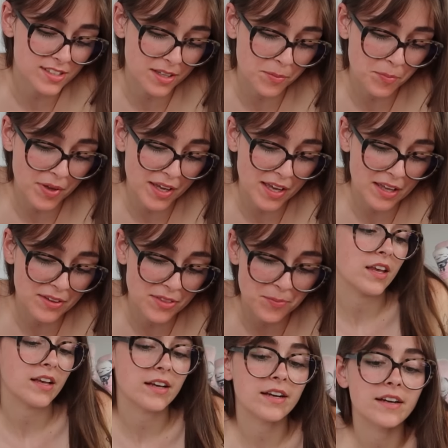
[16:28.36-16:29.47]
sunbathe
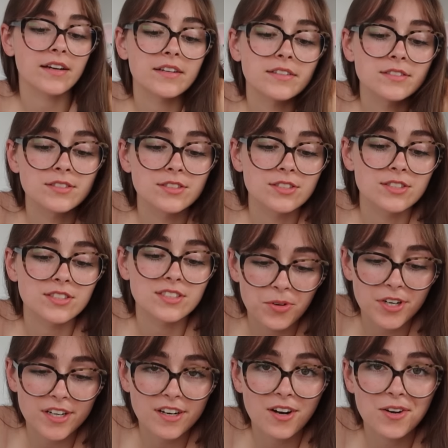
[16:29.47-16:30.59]
and
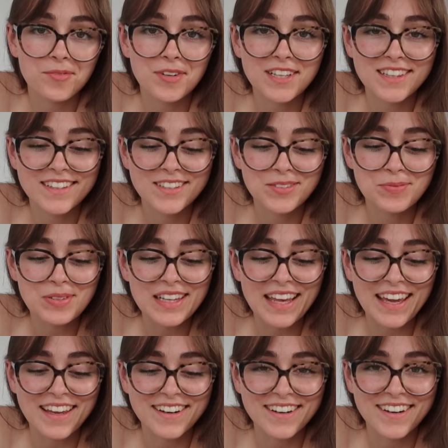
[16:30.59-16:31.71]
work on my little
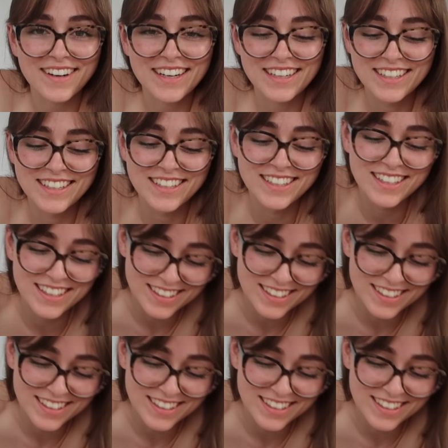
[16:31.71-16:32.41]
planner,